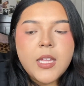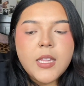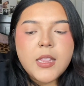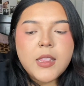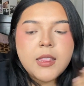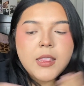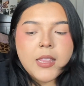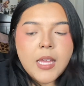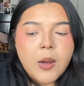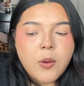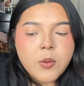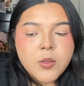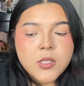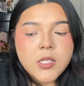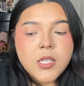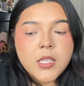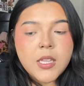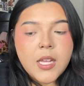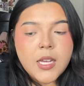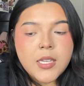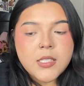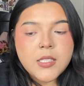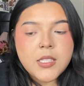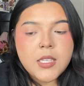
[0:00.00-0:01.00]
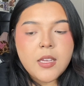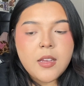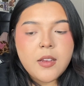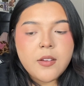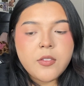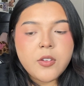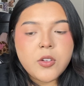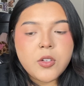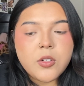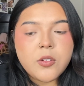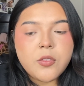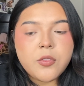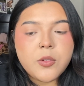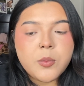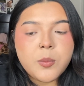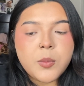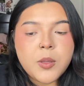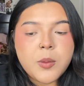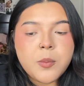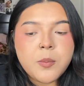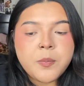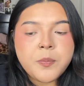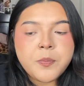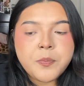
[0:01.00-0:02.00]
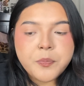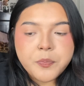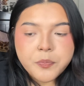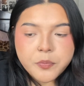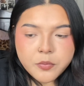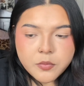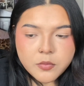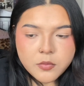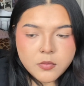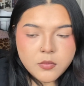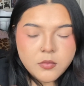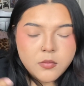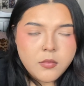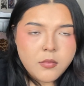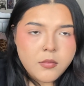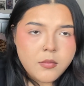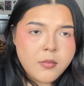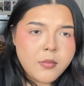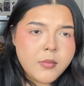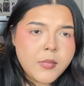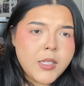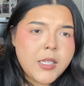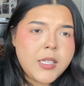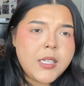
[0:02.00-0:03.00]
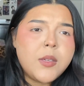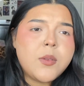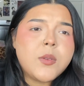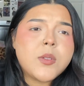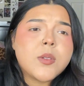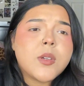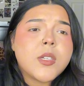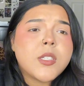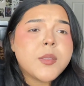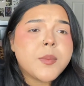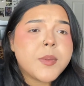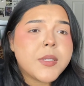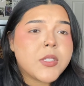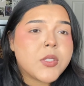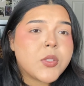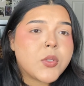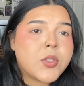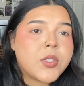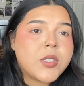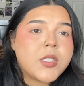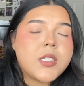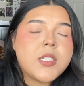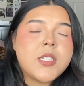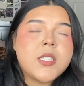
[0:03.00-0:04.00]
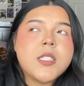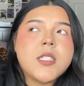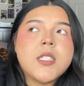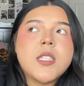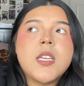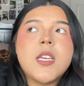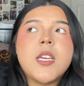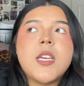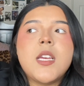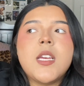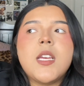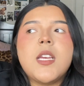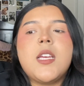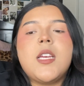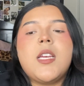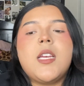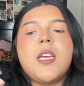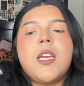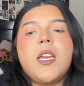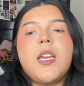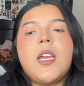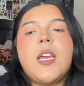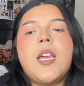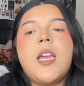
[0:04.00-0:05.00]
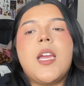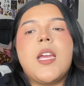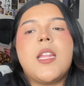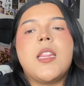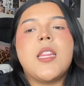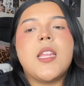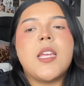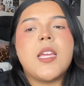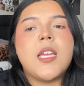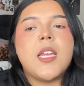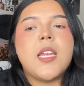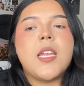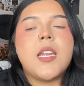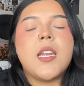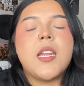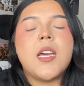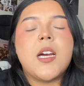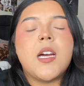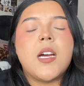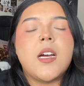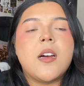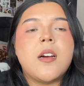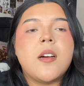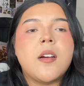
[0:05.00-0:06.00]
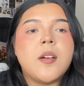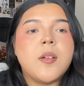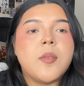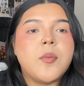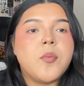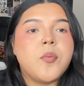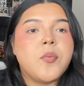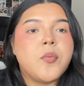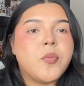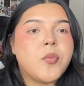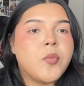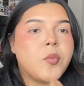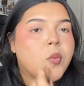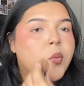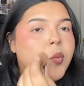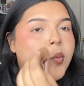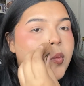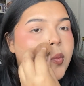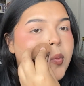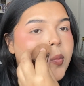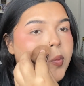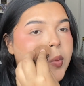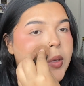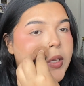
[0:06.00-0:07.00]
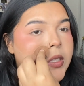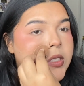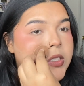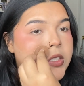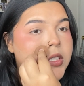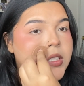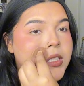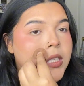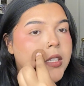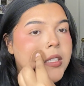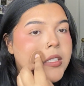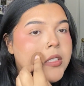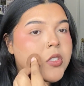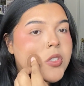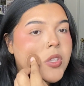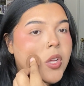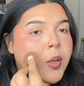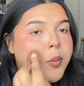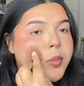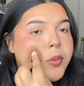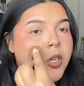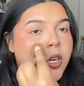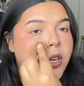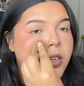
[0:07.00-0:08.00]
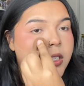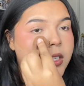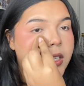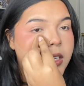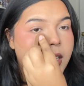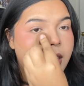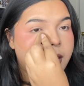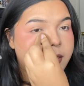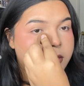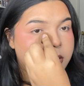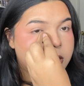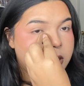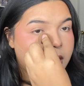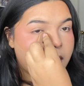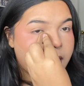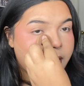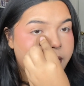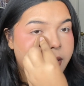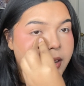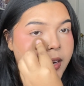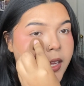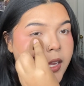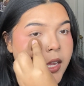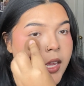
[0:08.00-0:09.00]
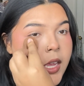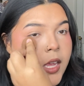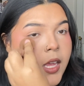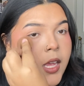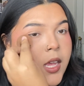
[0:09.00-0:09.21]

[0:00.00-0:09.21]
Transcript: That was the last thing I've heard from him. He was watching my stories, and then we just like stopped talking after that, right?